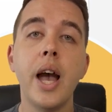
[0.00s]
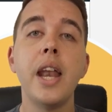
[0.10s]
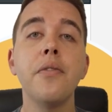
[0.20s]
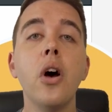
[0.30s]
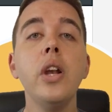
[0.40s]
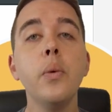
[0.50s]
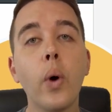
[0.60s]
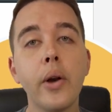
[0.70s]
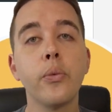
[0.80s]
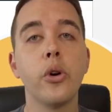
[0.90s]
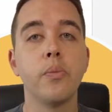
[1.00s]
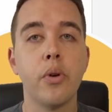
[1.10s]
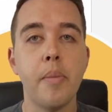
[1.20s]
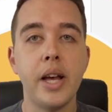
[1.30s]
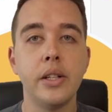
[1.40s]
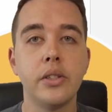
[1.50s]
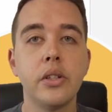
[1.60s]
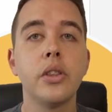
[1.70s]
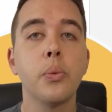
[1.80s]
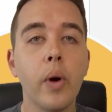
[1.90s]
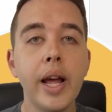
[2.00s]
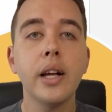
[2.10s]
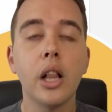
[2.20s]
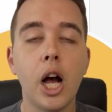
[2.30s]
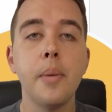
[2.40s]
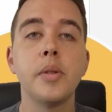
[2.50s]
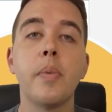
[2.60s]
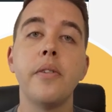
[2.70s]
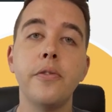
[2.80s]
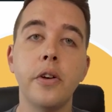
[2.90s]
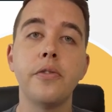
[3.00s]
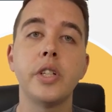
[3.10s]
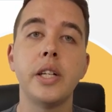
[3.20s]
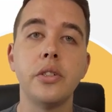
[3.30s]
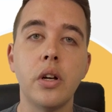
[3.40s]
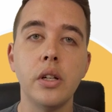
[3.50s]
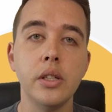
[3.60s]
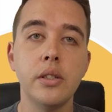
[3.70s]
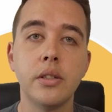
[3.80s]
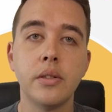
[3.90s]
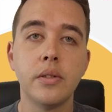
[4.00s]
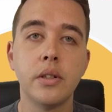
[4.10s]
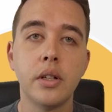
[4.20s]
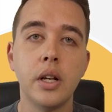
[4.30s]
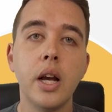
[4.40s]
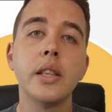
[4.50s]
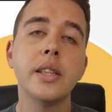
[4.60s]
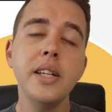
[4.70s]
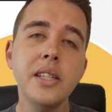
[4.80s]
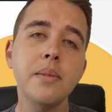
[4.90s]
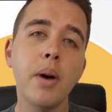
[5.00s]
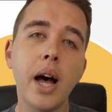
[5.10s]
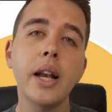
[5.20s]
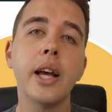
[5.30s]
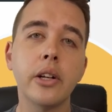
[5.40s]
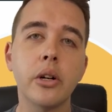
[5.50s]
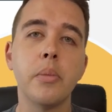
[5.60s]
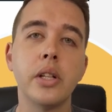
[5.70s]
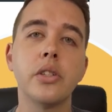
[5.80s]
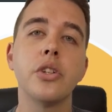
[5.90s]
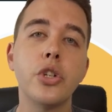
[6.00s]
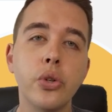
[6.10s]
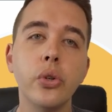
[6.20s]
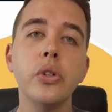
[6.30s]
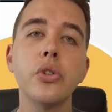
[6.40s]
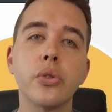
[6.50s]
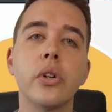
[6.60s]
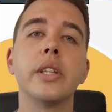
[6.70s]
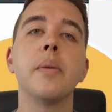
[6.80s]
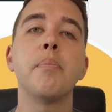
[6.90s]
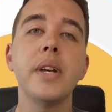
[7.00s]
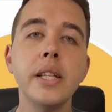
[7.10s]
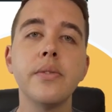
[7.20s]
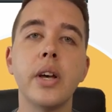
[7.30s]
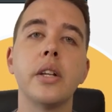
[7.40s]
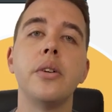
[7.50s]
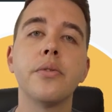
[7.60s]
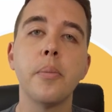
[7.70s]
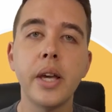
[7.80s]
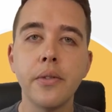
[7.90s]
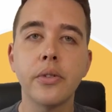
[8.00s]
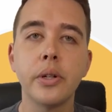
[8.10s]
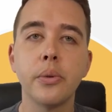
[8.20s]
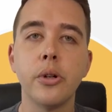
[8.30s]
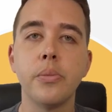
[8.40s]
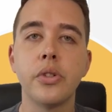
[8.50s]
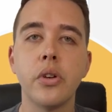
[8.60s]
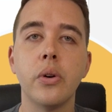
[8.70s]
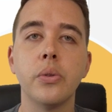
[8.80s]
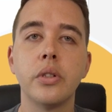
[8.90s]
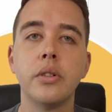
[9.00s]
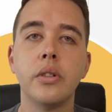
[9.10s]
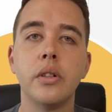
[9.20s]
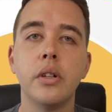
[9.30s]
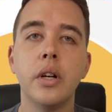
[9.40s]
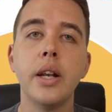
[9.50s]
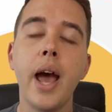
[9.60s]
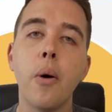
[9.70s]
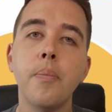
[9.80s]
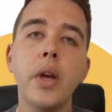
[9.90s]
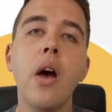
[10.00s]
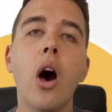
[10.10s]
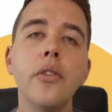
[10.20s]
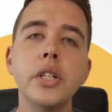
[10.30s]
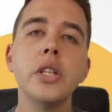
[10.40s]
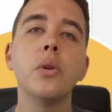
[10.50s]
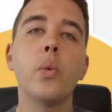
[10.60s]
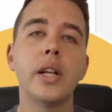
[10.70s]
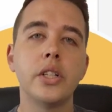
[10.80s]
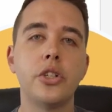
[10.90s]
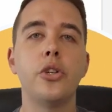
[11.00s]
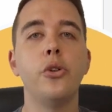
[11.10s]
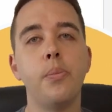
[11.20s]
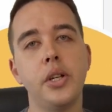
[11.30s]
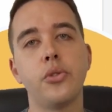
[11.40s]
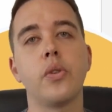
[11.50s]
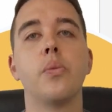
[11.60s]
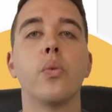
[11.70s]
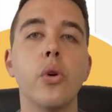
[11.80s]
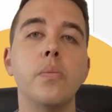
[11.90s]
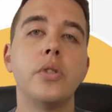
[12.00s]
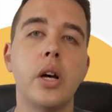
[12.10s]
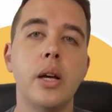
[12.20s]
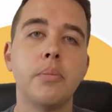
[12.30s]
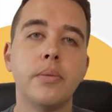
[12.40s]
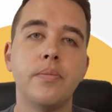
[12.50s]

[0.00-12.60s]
And if only 1 room remains, the rate climbs by $15. These smart increments ensure you're drawing the best value from every room sold. Now, over to the 1 to 2 bedroom room type.